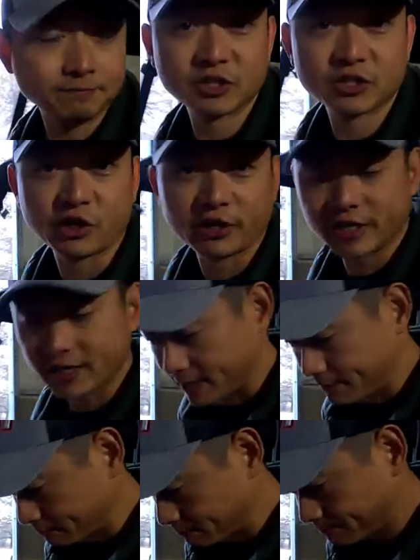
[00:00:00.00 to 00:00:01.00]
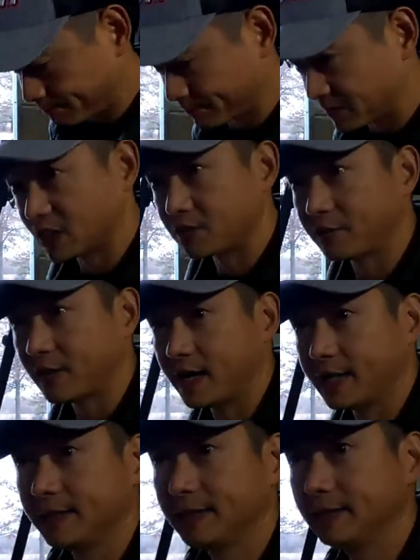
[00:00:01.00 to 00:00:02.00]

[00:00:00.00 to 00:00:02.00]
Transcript: Started up just fine.